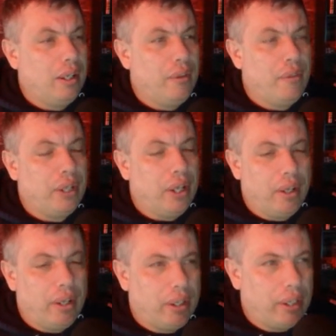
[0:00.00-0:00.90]
The
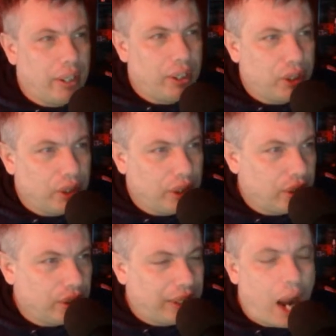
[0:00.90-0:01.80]

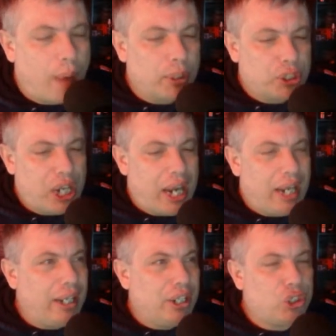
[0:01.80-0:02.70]
Calbert
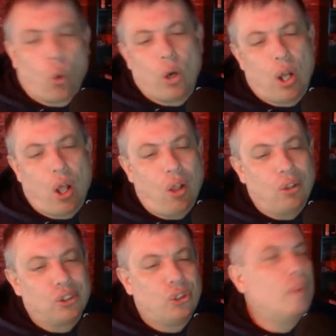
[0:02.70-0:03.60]
Chaney and Jordan
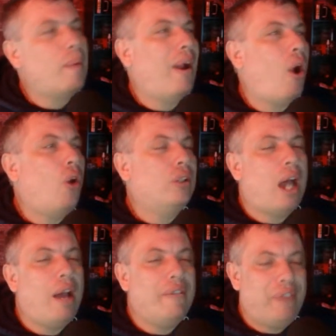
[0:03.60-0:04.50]
Hulse, 2 of my
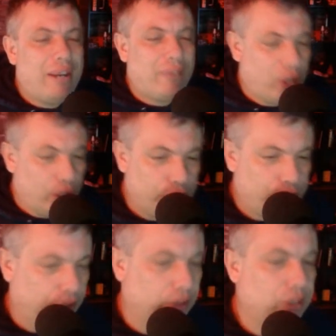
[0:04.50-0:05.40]
all-time favorite
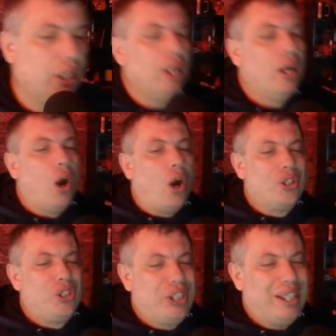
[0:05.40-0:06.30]
Hoosiers, are
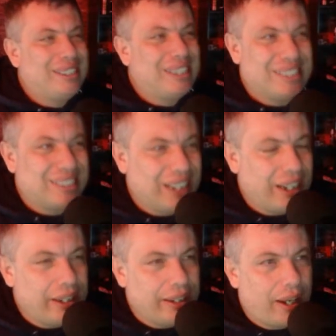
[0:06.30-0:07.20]
just
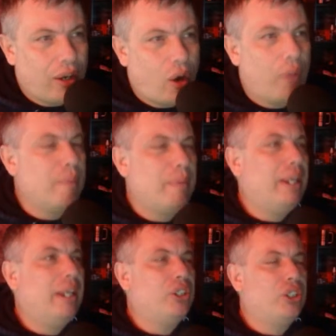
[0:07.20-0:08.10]
sitting there on the
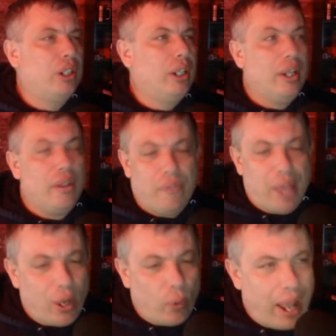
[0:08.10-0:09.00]
bench.
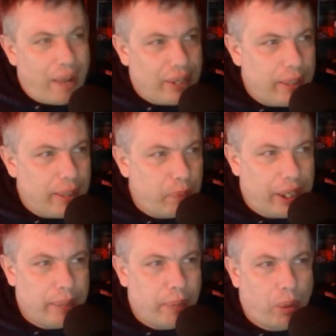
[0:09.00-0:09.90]
They don't have any
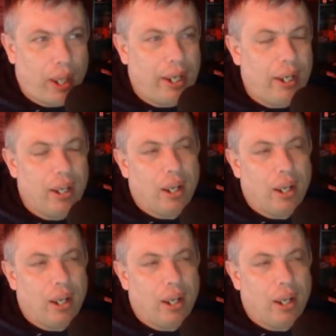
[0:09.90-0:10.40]
play.